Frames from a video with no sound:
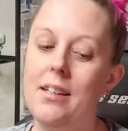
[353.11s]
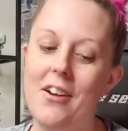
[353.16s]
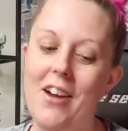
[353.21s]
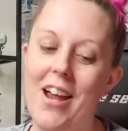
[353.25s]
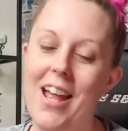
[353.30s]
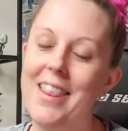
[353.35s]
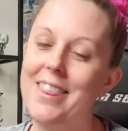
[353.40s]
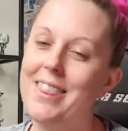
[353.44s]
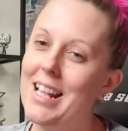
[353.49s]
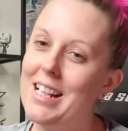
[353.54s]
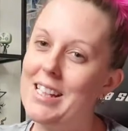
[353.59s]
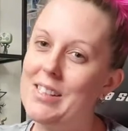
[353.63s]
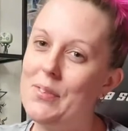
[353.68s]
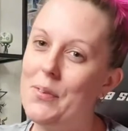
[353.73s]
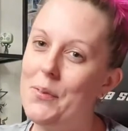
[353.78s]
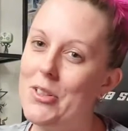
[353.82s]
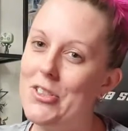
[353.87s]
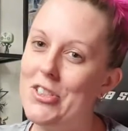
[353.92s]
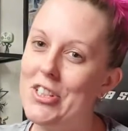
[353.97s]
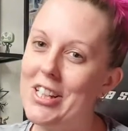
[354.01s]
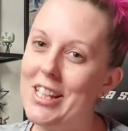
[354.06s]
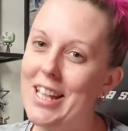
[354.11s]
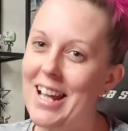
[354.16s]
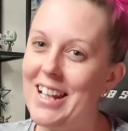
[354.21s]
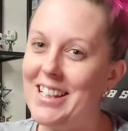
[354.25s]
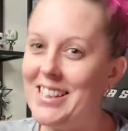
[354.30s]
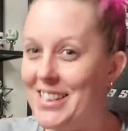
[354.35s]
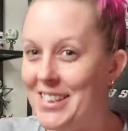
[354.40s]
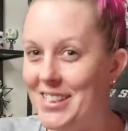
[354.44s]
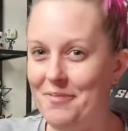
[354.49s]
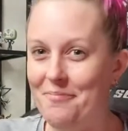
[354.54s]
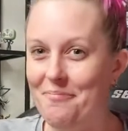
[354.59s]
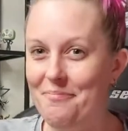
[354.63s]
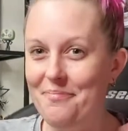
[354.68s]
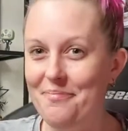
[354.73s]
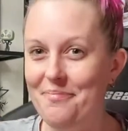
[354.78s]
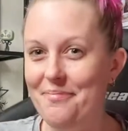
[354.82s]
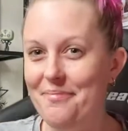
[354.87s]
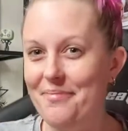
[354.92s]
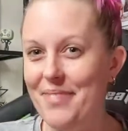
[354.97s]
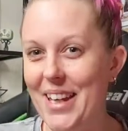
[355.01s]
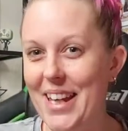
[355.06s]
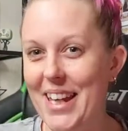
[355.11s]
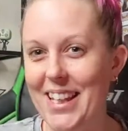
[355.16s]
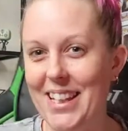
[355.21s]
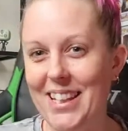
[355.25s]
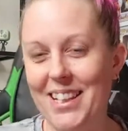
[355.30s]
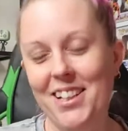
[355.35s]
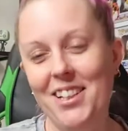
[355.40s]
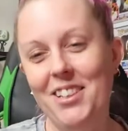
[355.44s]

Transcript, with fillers: All right, thanks for watching, guys. Bye.